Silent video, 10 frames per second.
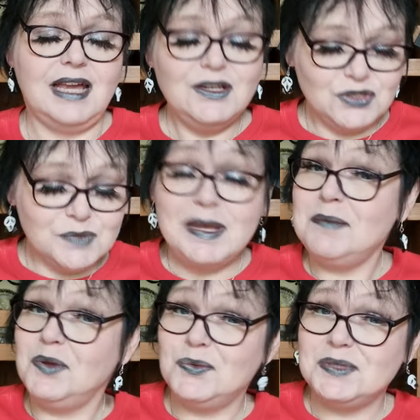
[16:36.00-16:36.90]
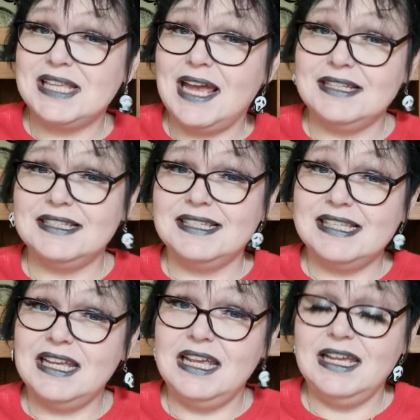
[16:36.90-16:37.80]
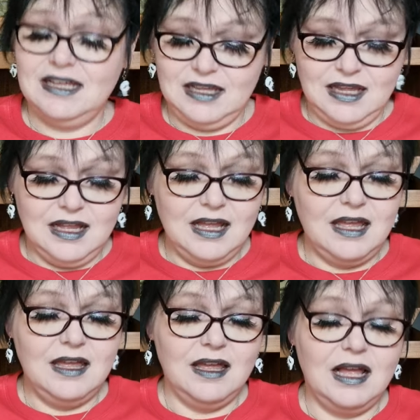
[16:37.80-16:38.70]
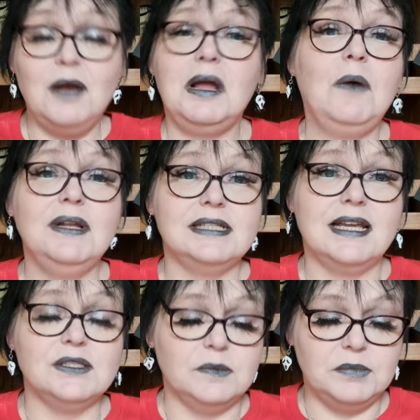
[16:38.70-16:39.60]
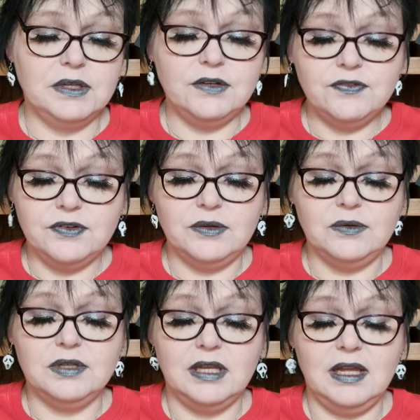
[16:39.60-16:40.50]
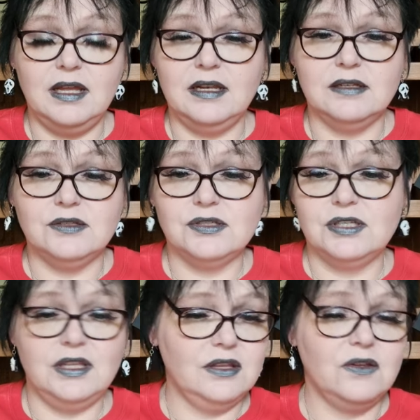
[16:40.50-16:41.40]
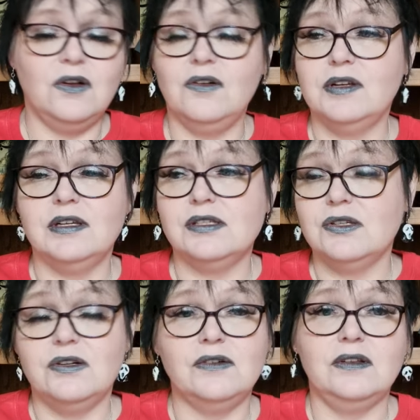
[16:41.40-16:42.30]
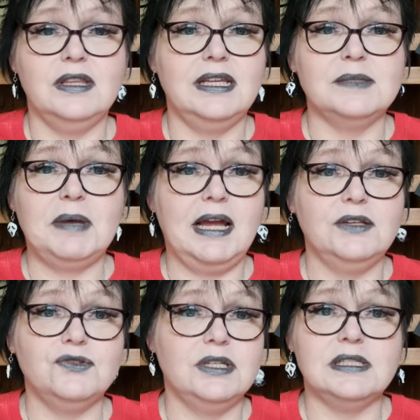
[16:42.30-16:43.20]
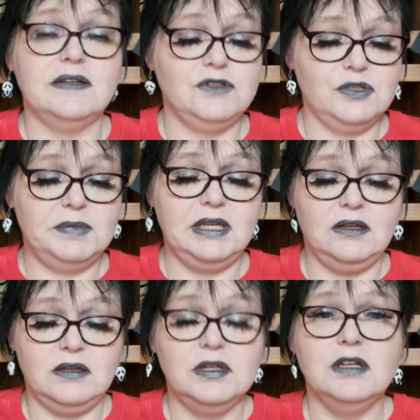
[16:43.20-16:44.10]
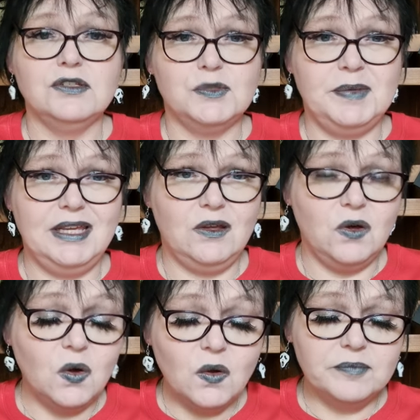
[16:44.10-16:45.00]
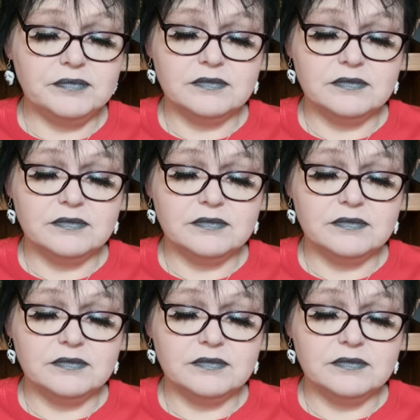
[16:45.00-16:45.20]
it just made me upset to see. I went to get some bird food and just turned the corner and I saw all these pine trees that have just been cut.